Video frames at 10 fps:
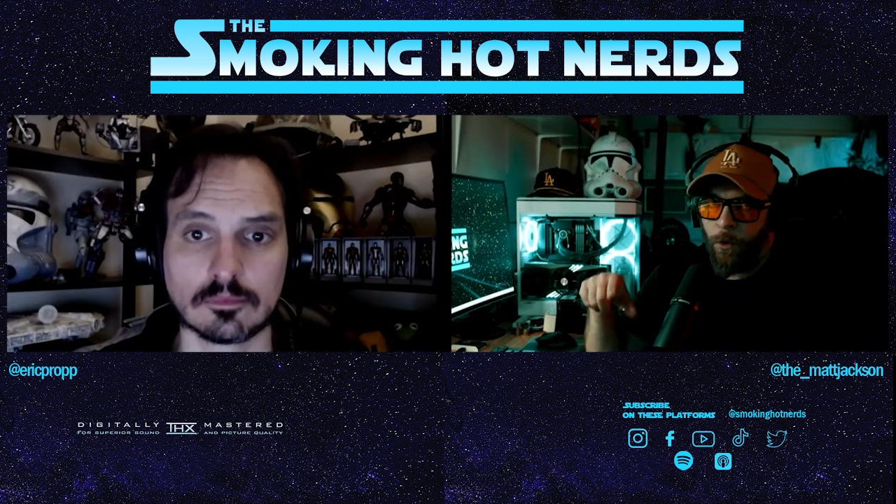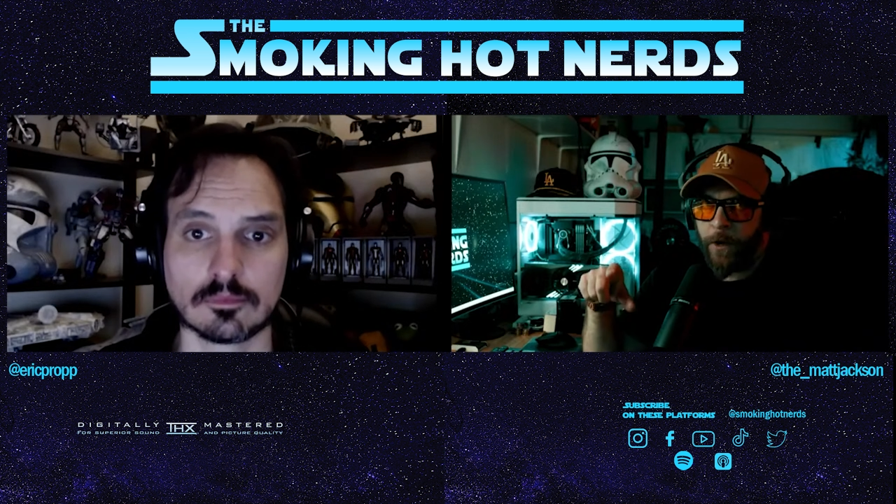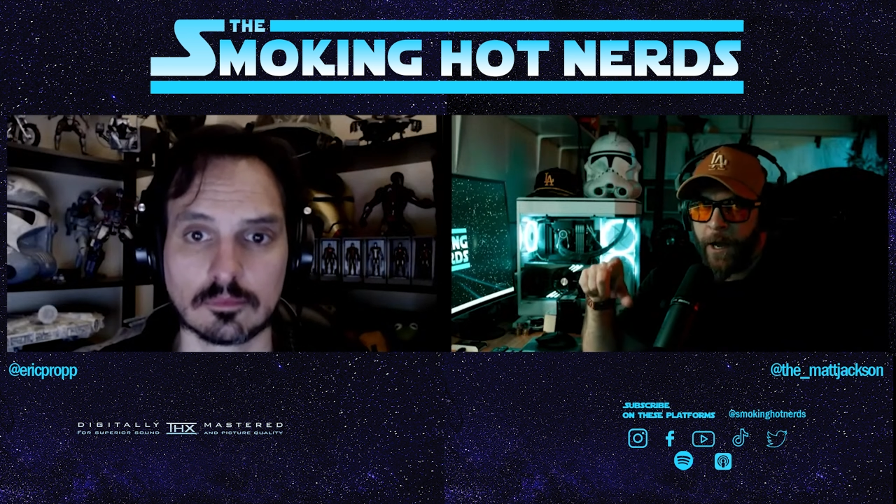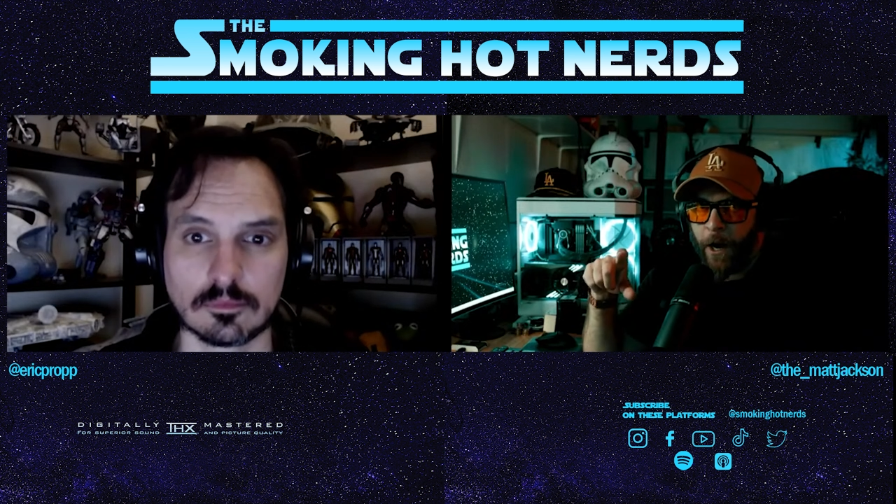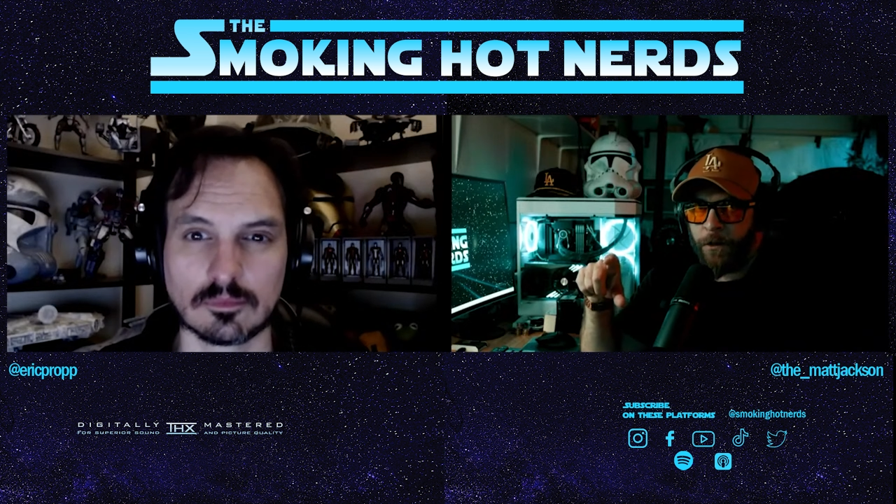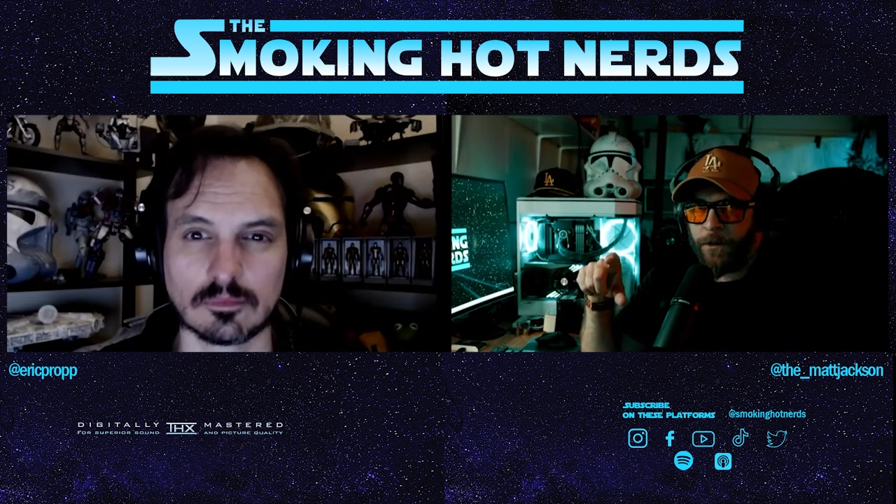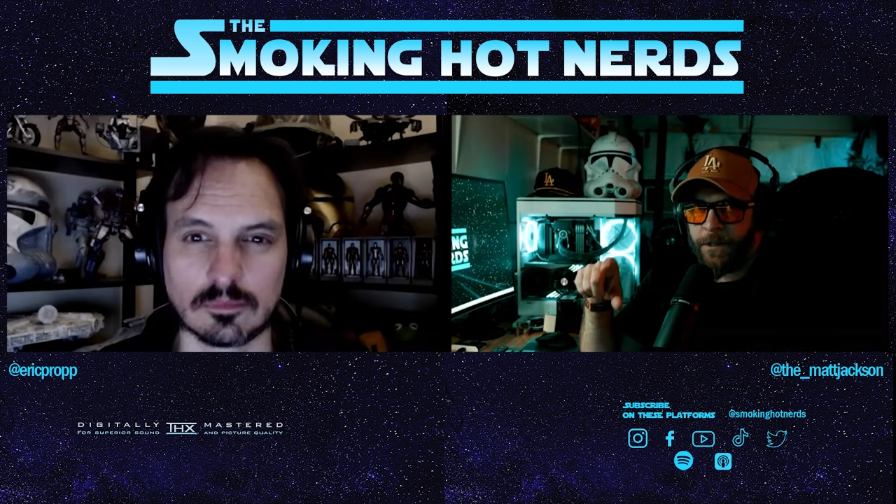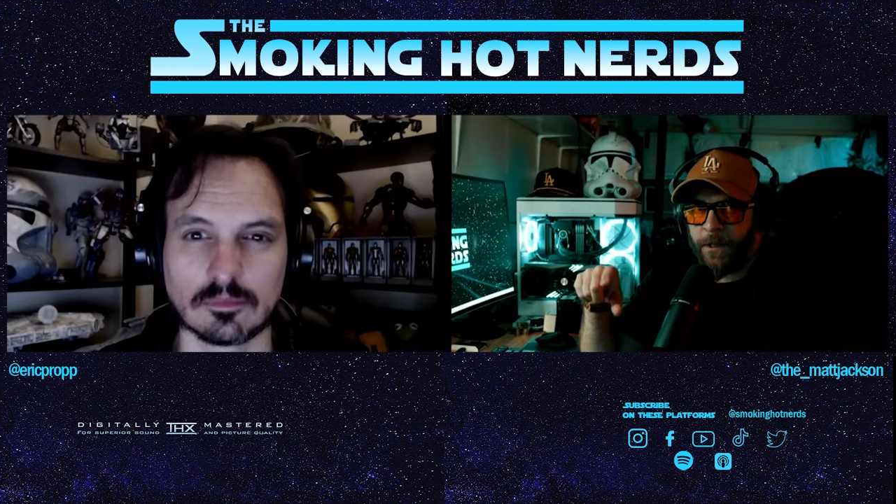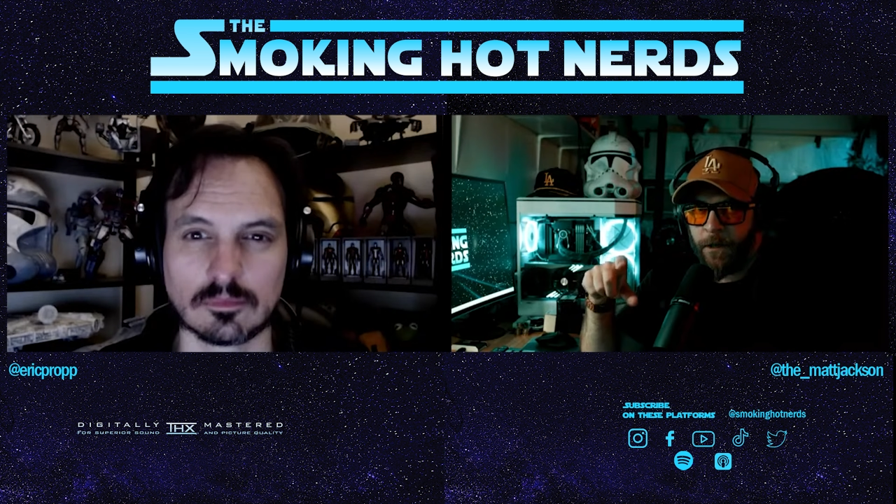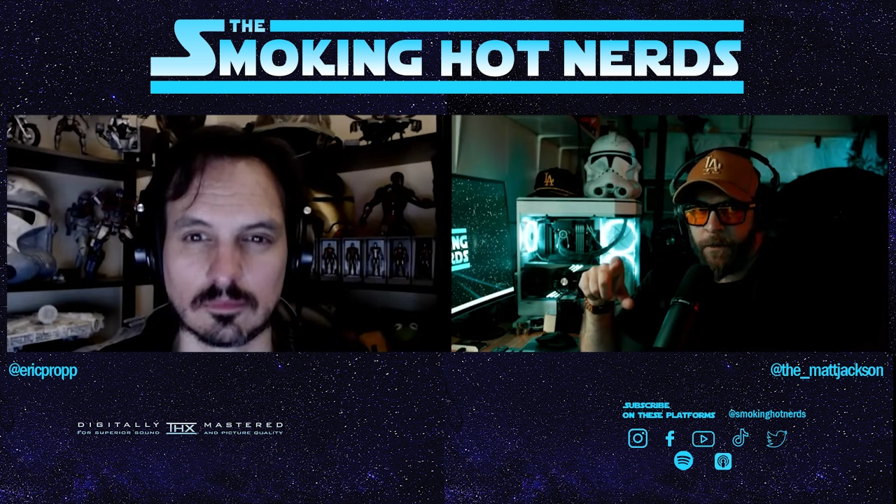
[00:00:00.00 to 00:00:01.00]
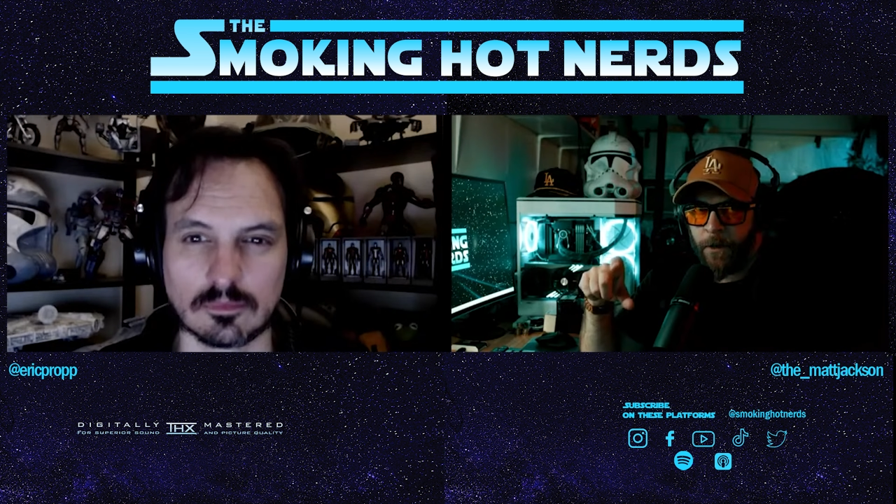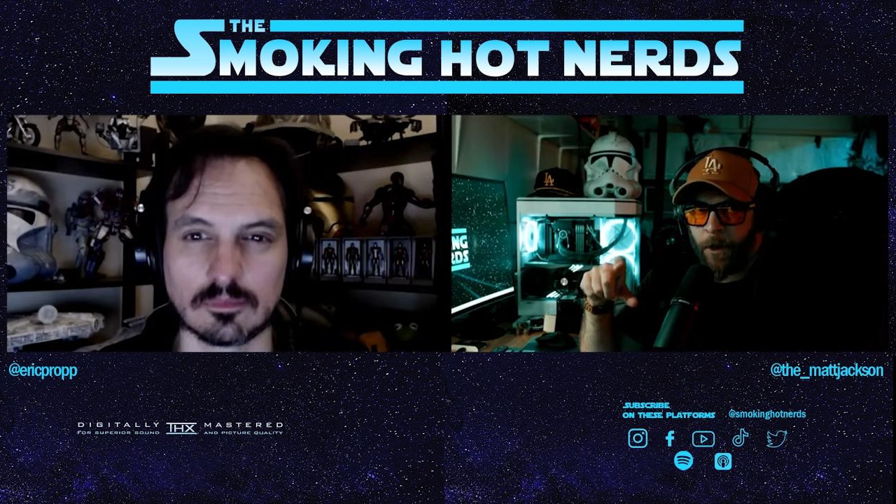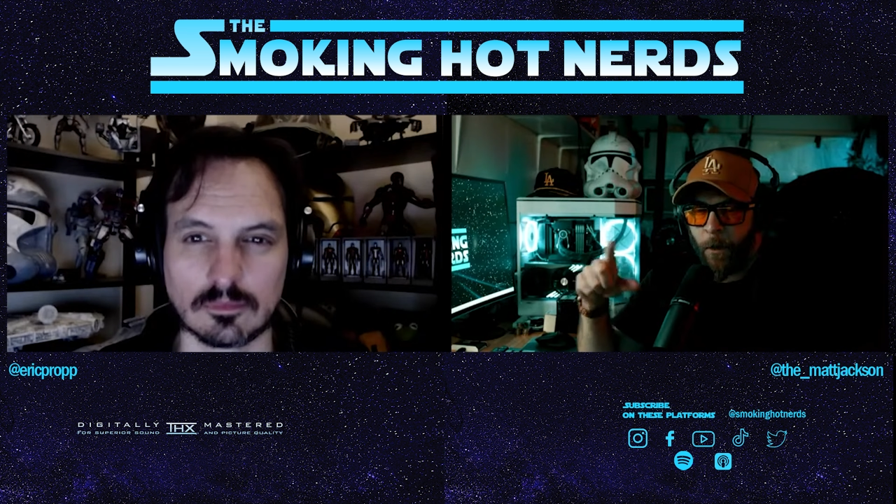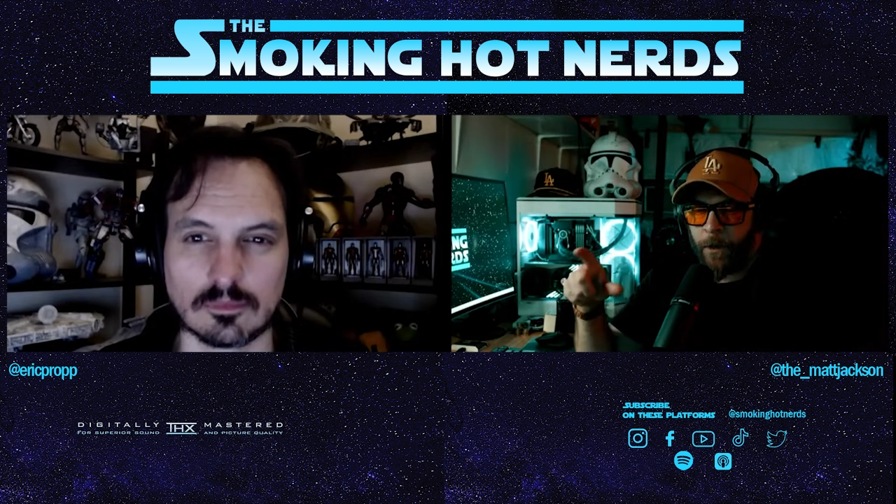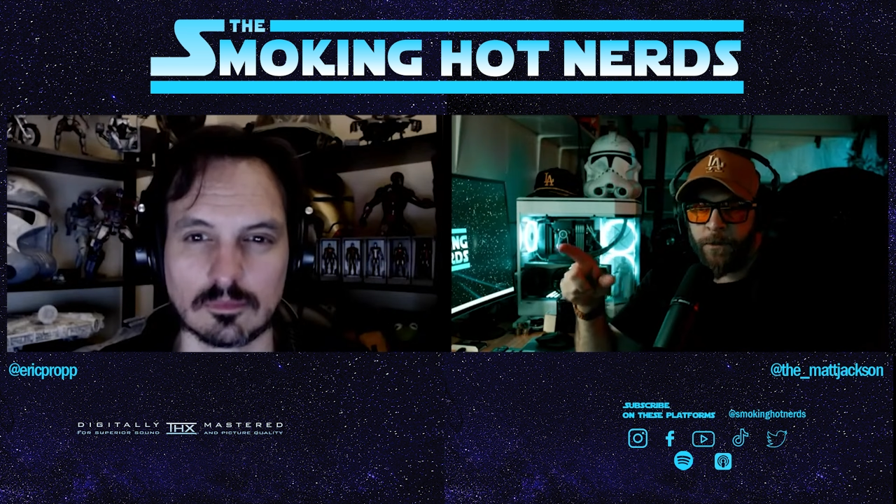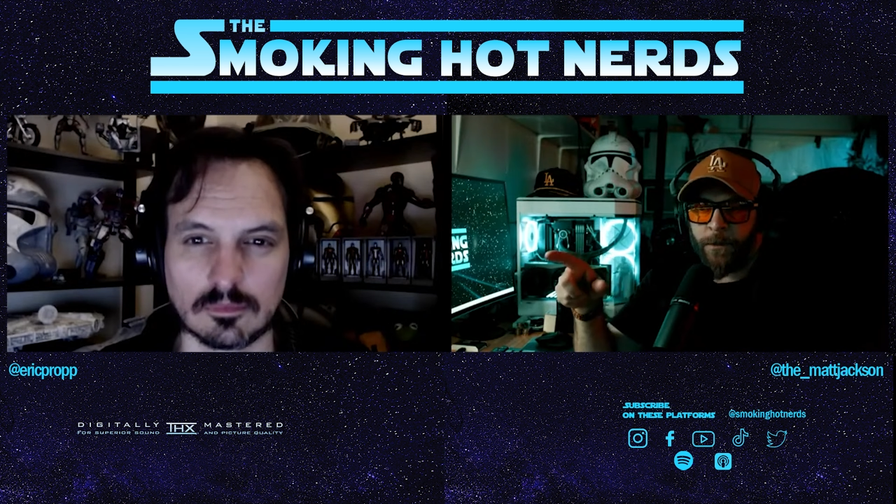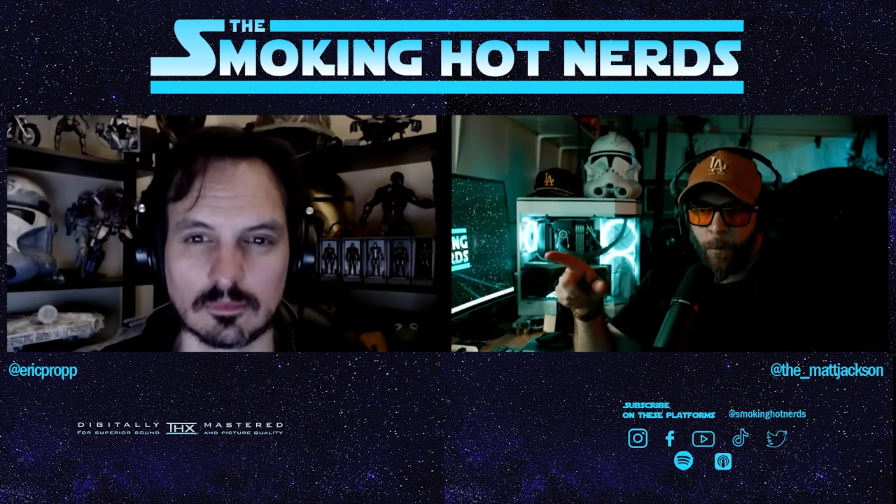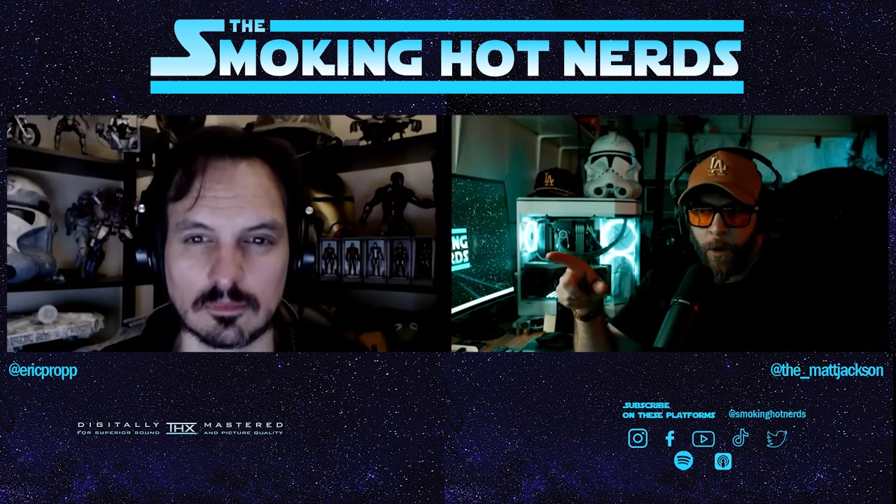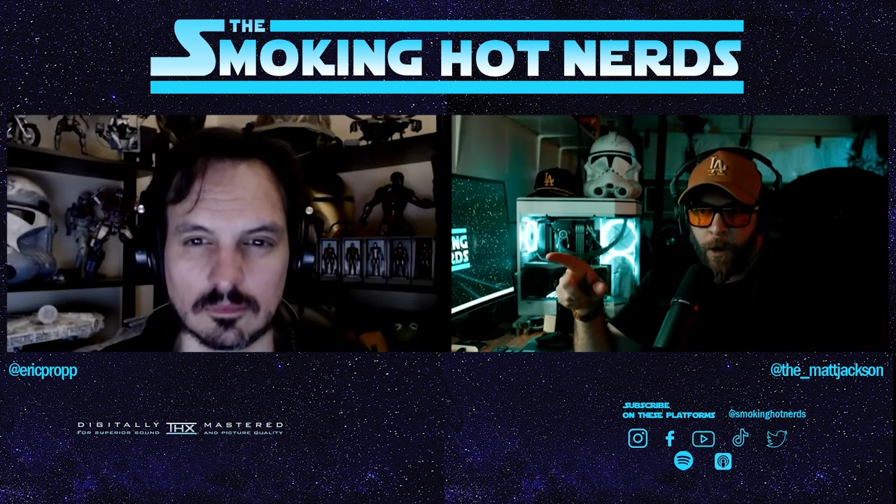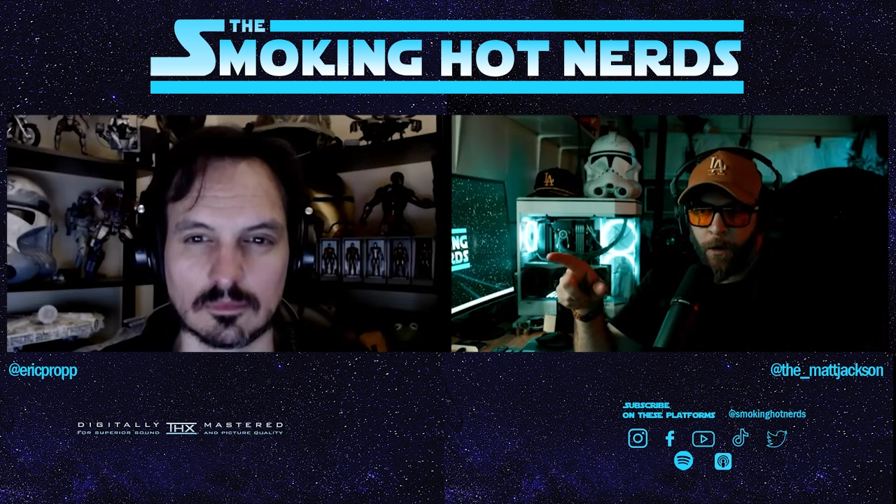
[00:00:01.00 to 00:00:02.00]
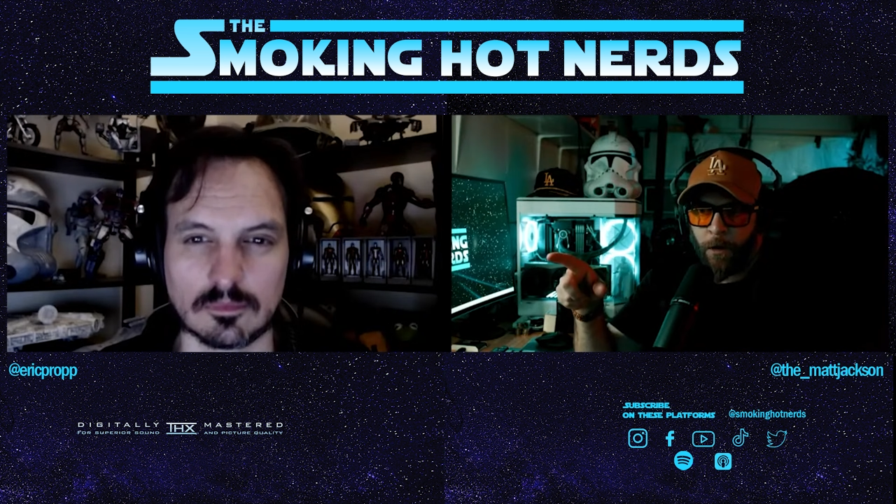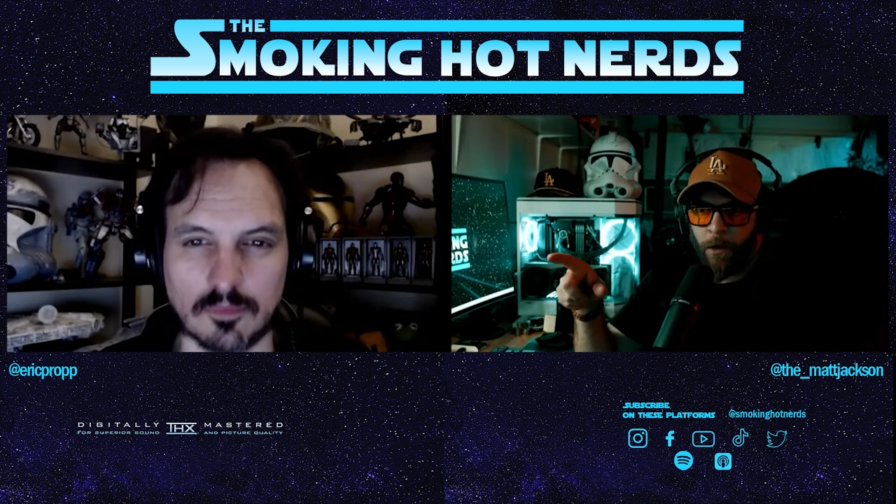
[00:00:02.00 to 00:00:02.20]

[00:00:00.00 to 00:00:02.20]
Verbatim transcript: guarantee of it going somewhere,